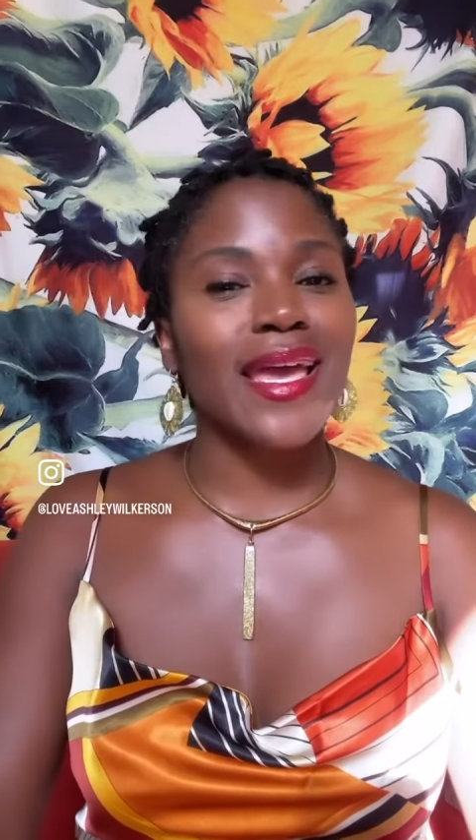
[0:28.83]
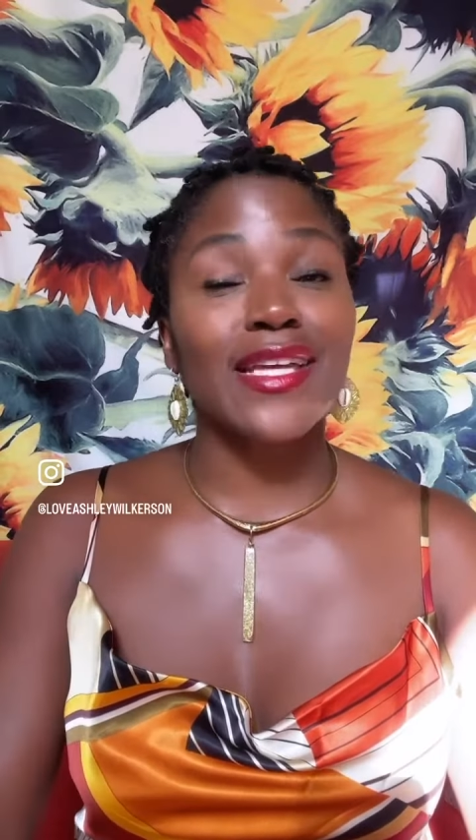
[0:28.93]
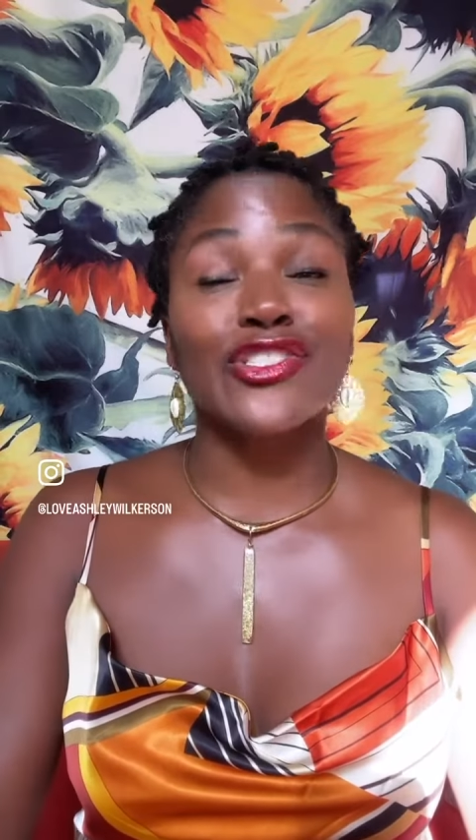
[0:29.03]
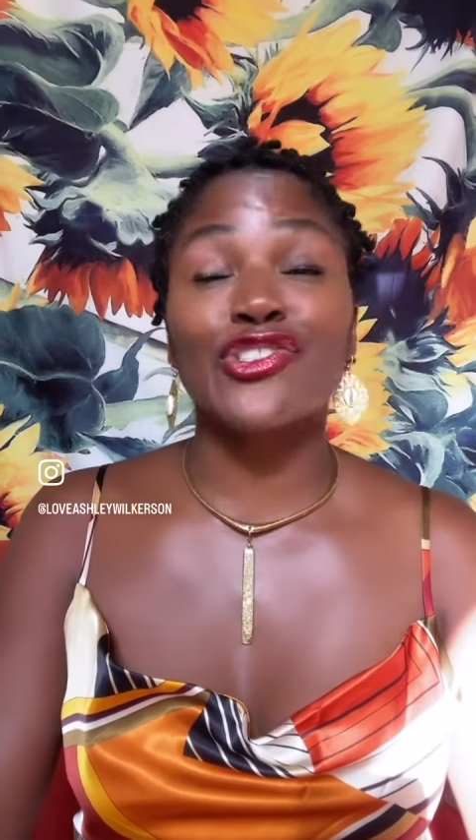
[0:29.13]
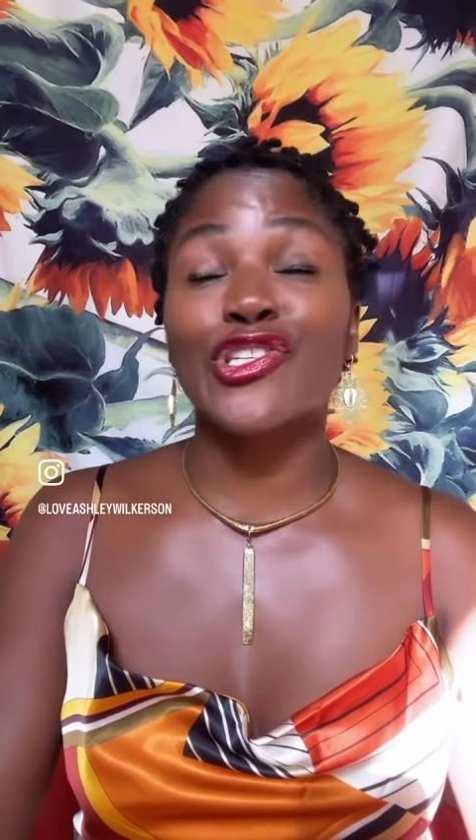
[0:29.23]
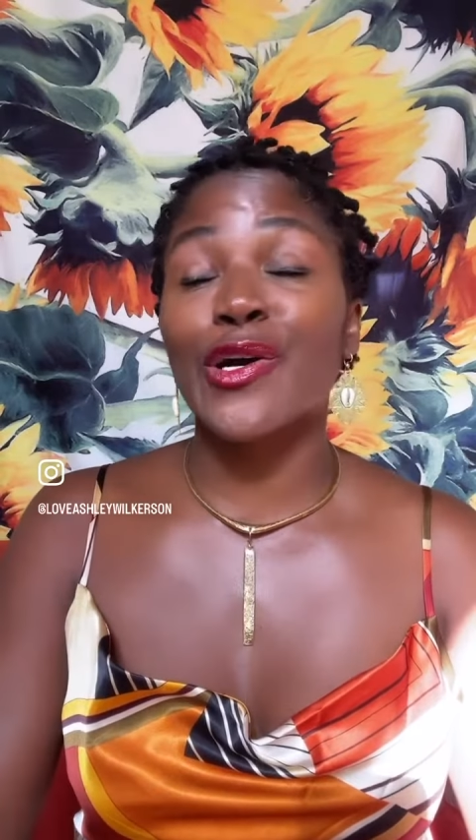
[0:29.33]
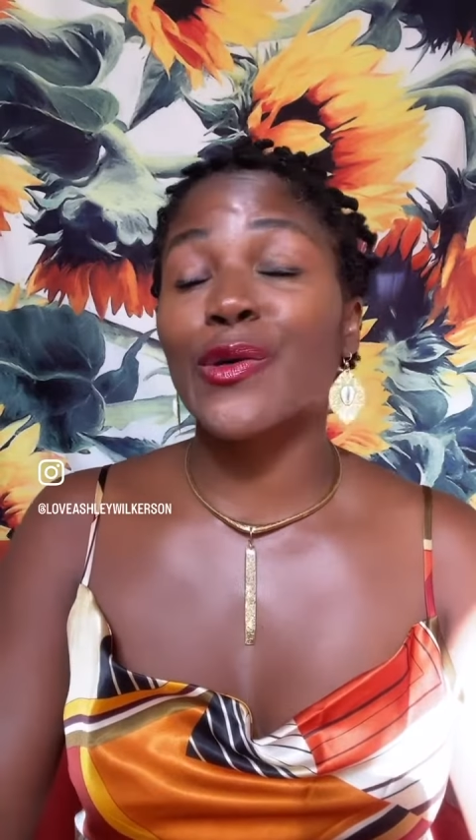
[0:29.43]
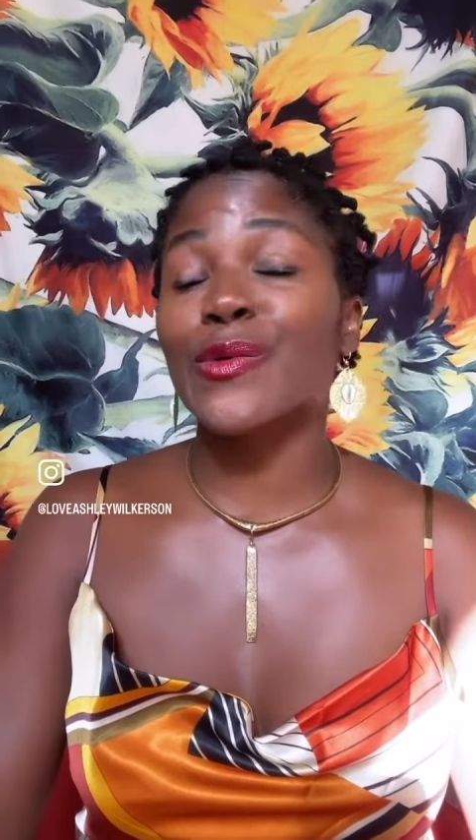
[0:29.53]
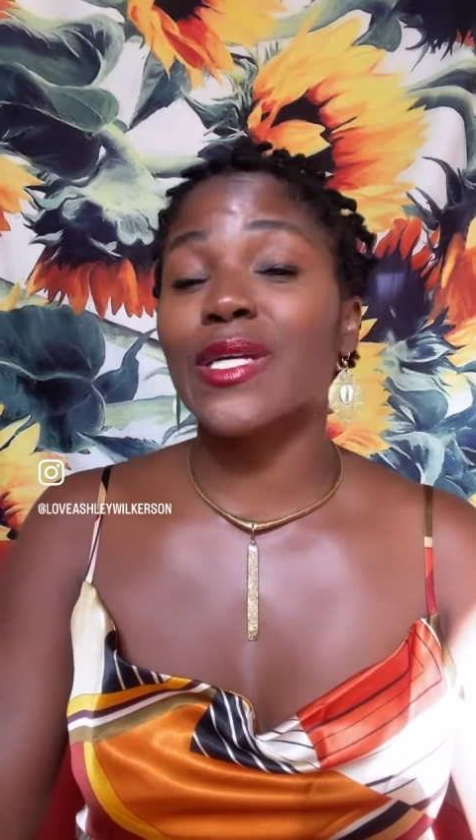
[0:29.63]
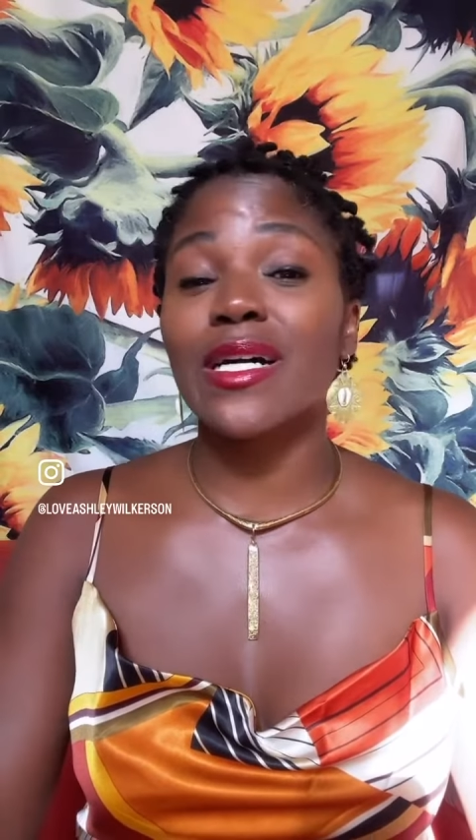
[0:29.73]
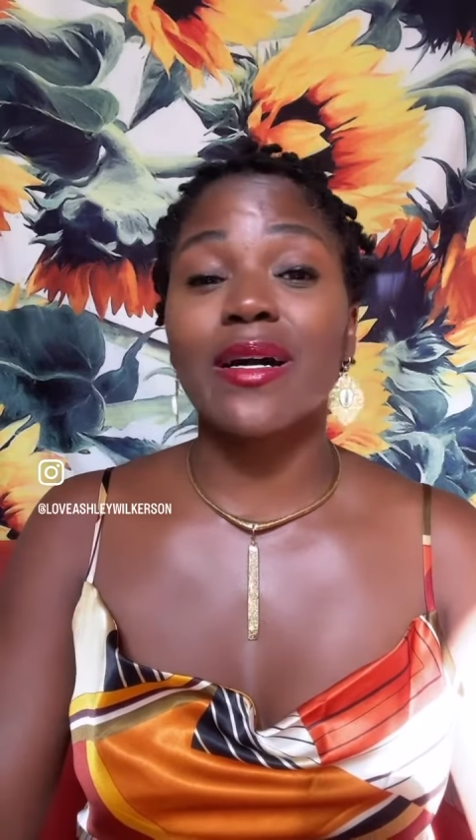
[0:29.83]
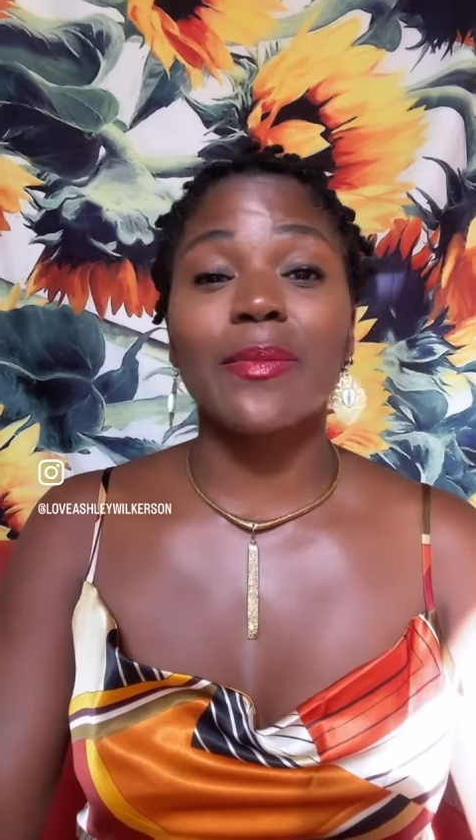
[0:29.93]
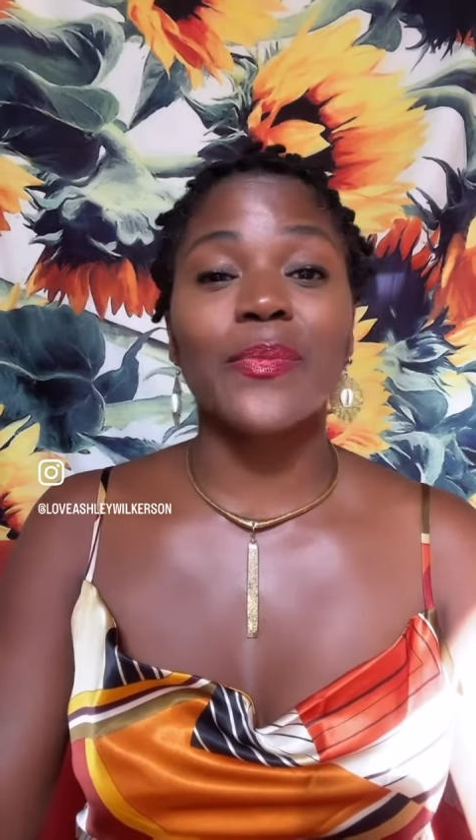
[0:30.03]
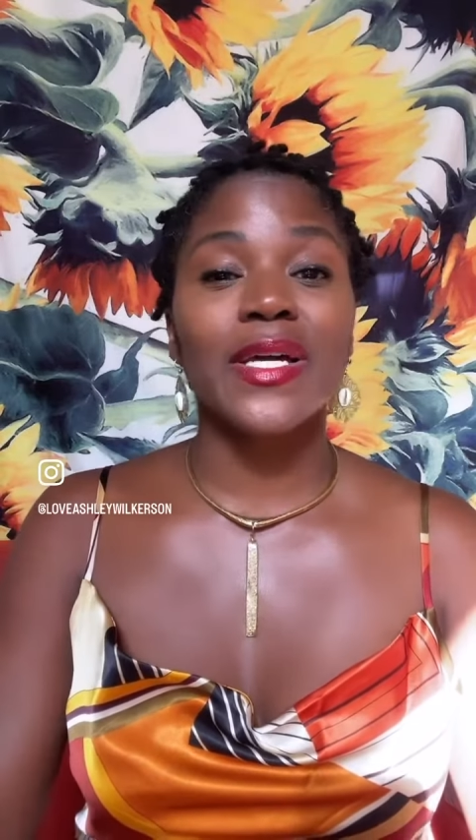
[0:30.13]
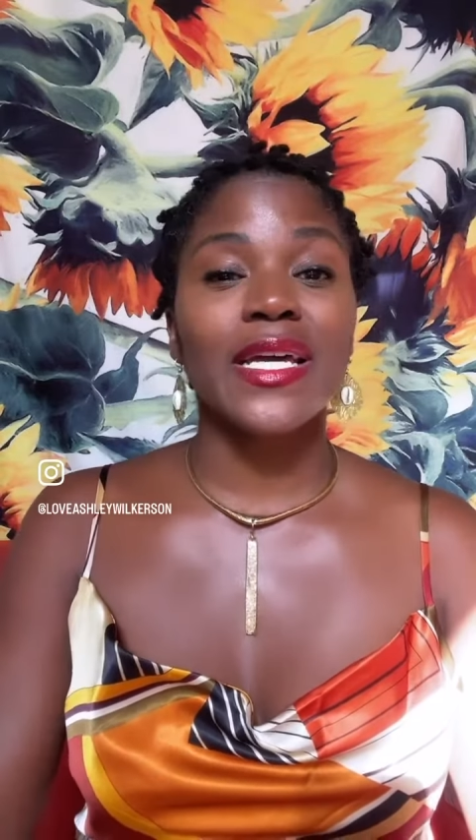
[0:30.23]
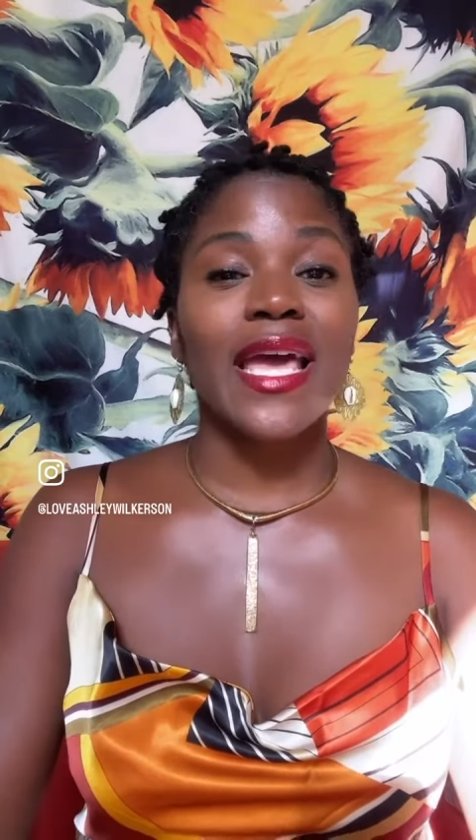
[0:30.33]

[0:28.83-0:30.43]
has showed up